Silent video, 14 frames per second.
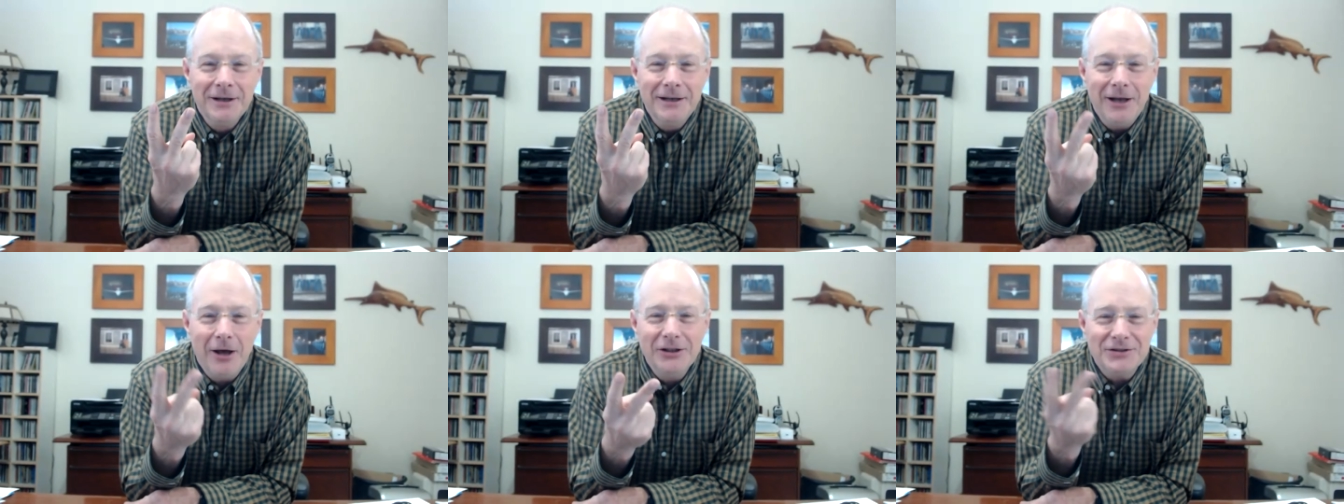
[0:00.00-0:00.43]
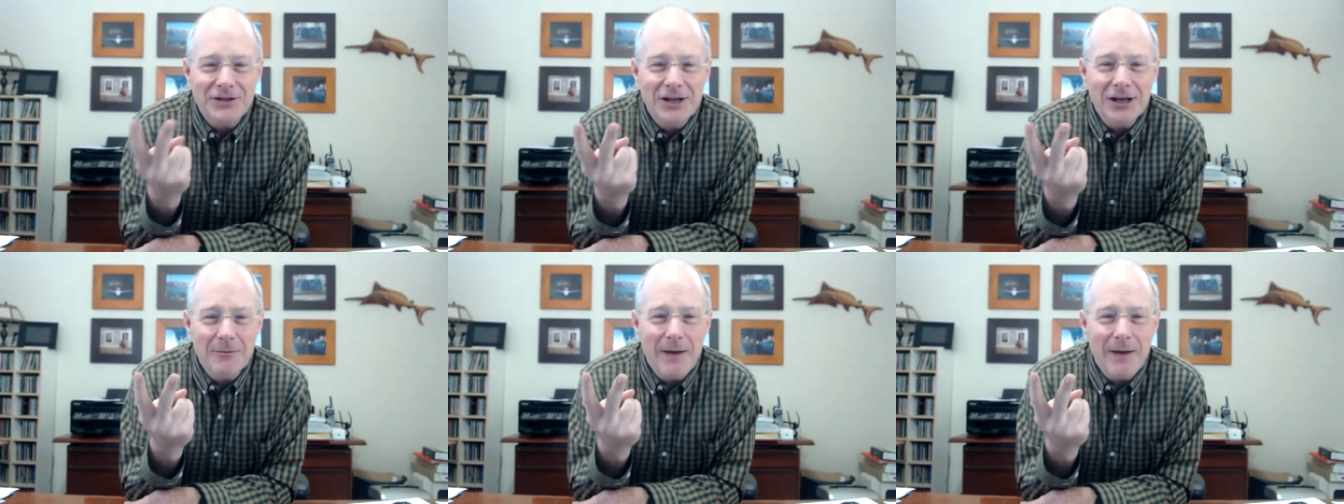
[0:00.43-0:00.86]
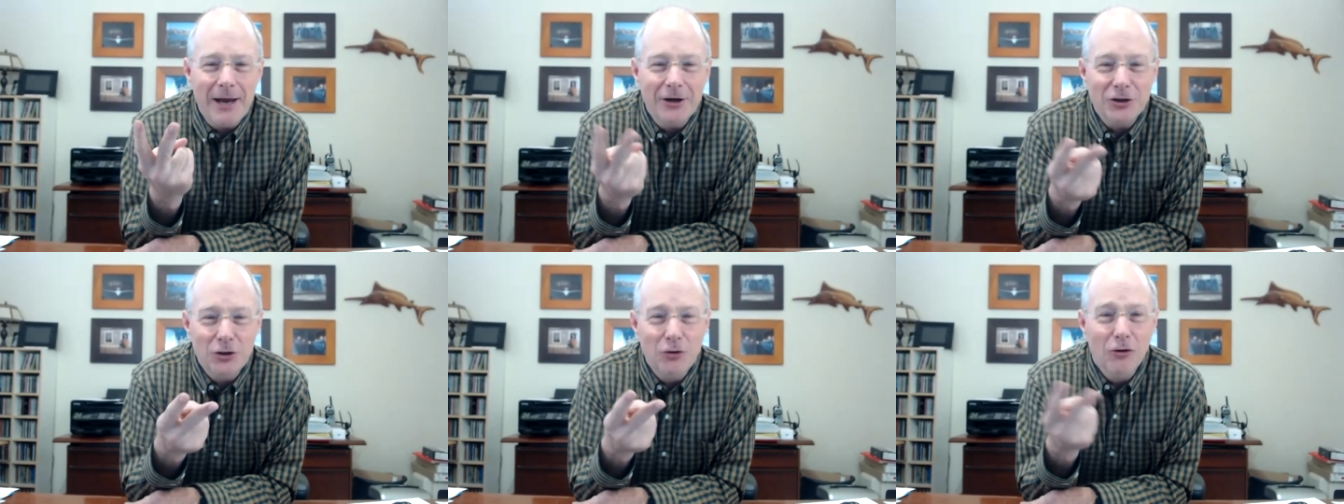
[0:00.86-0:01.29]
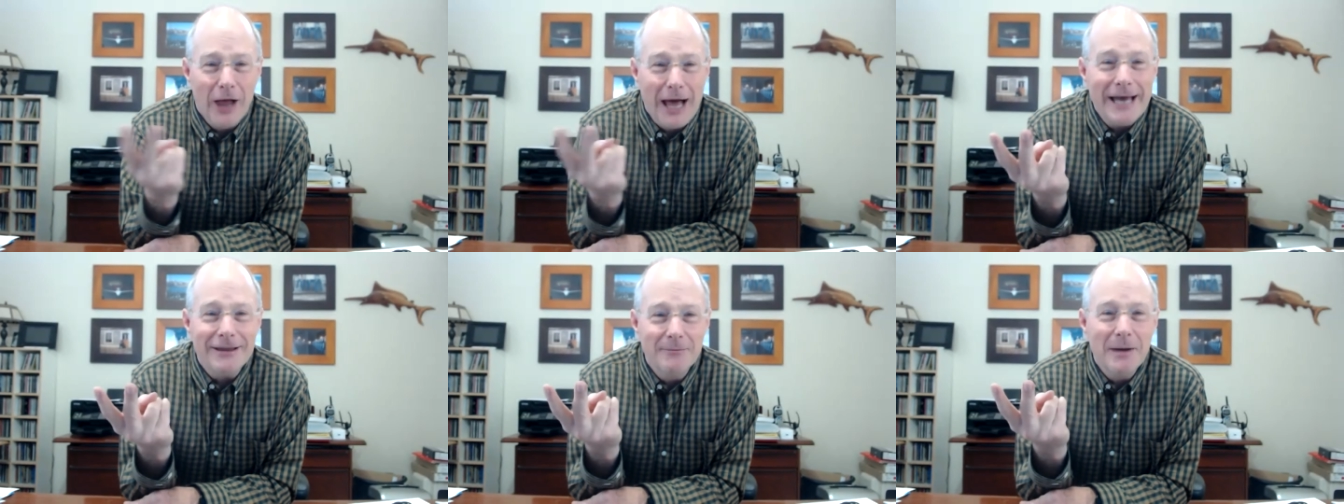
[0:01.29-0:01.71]
Now, just think about it. Do you
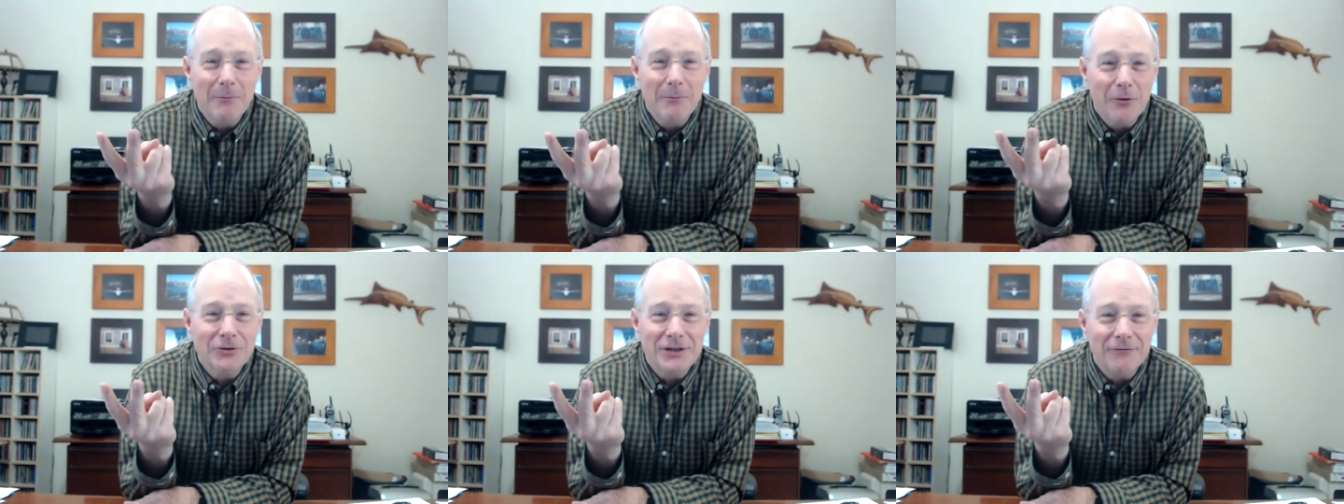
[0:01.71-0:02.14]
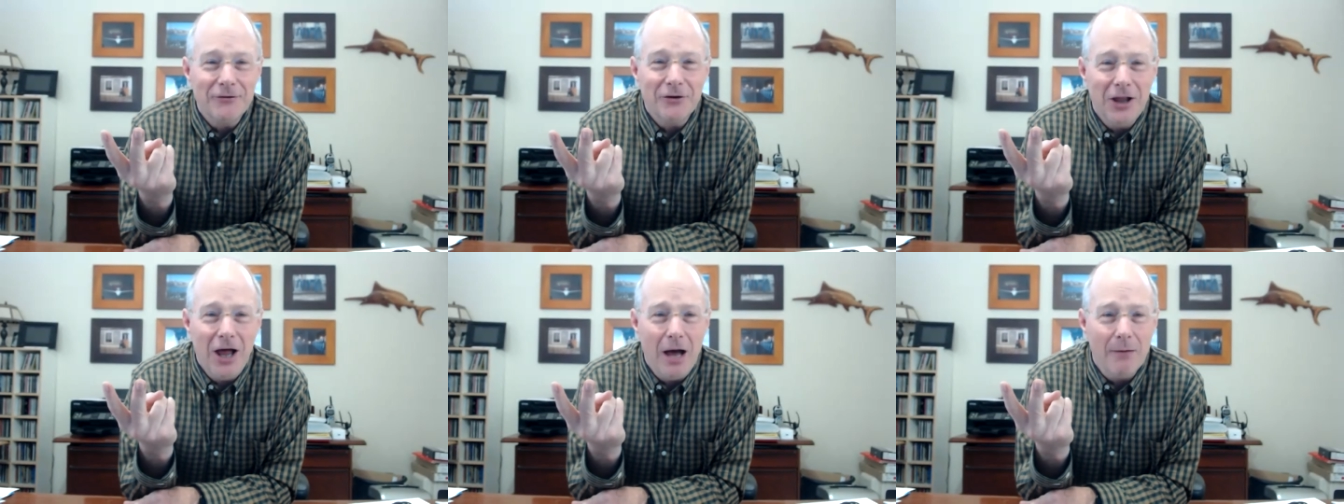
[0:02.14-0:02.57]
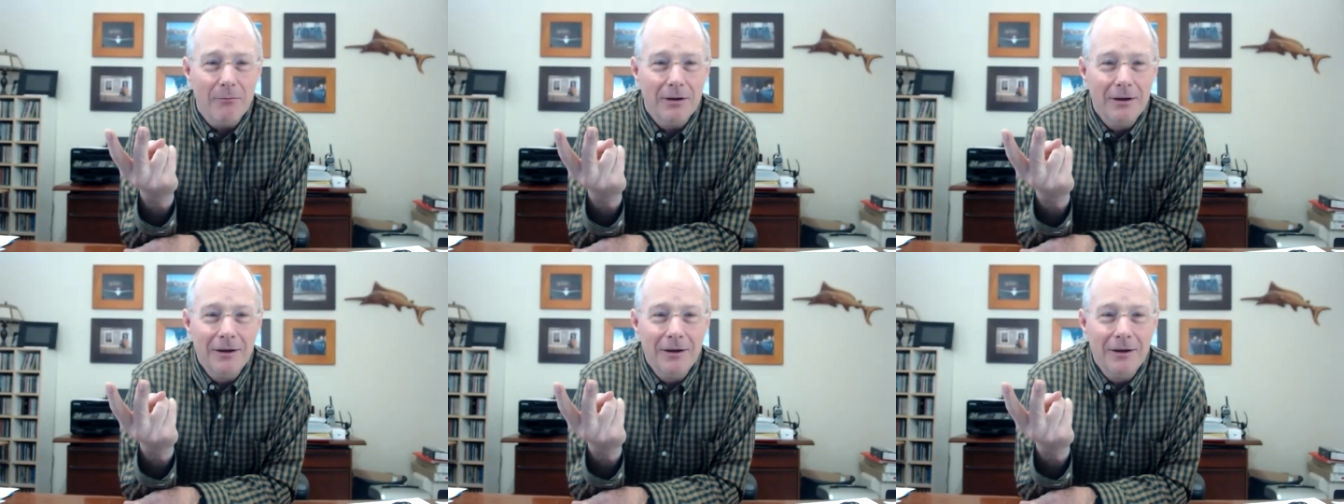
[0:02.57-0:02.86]
like the members of your club?